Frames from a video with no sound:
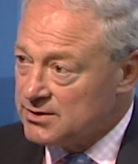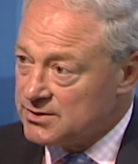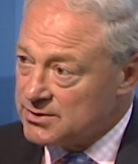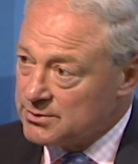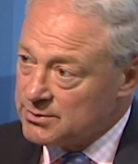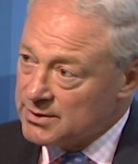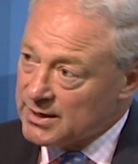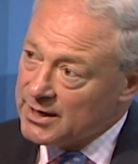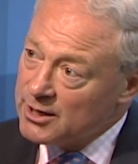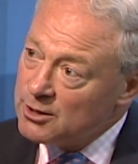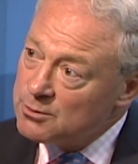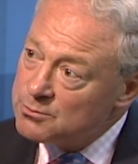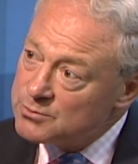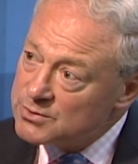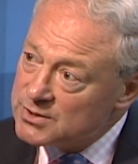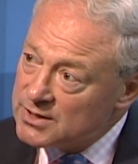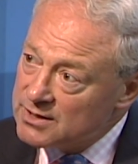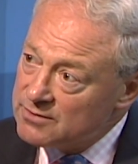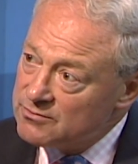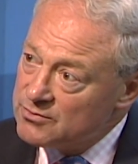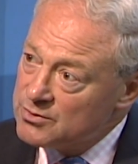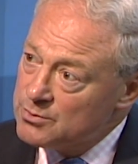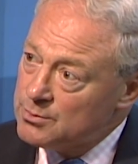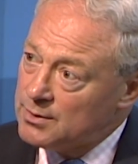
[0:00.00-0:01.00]
So it helps
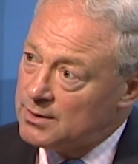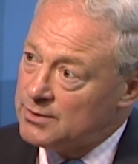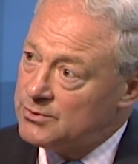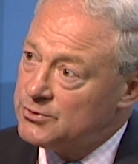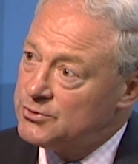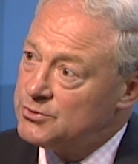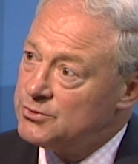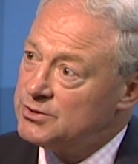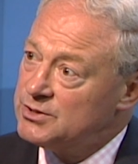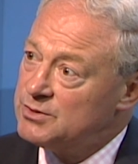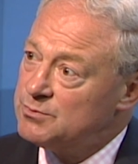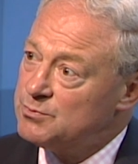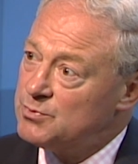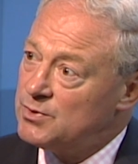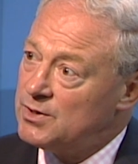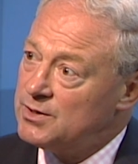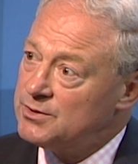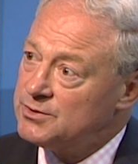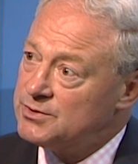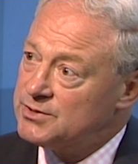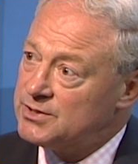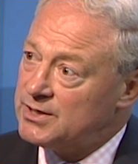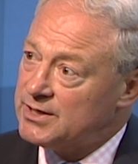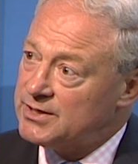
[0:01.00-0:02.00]
everyone during the
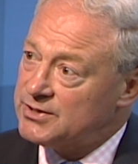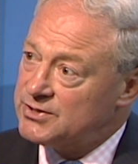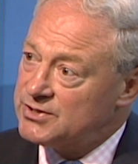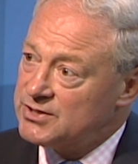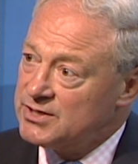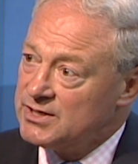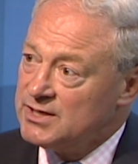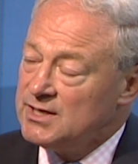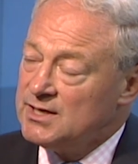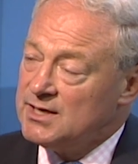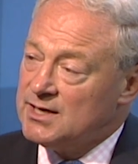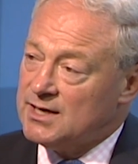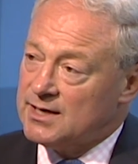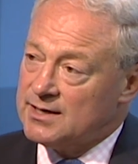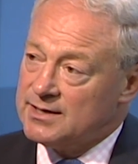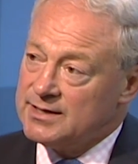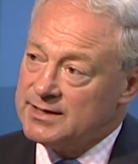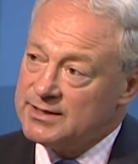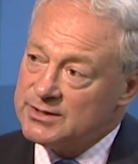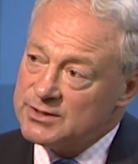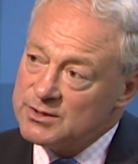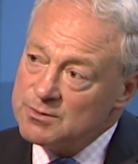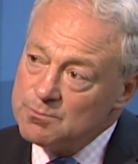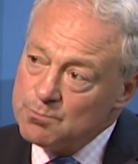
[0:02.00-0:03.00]
process. And I
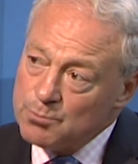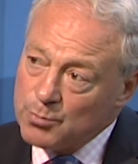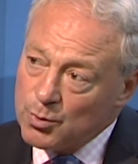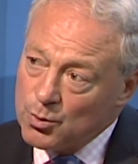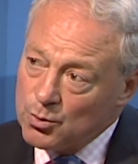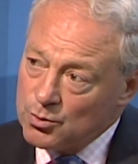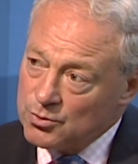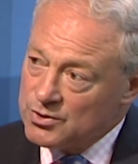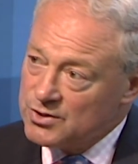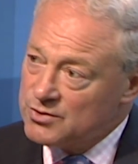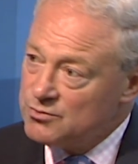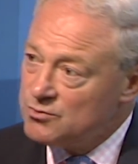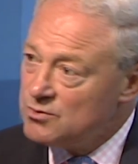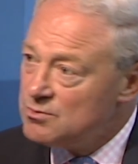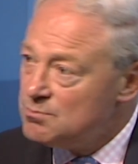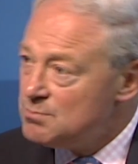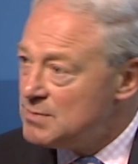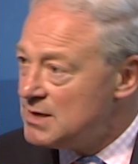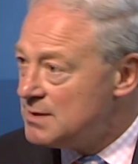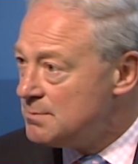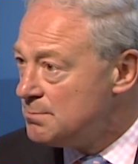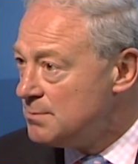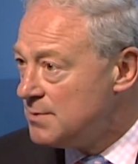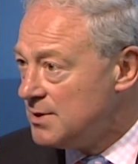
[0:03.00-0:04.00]
think it's important to
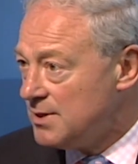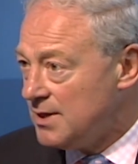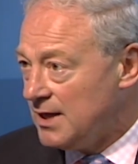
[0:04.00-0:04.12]
remember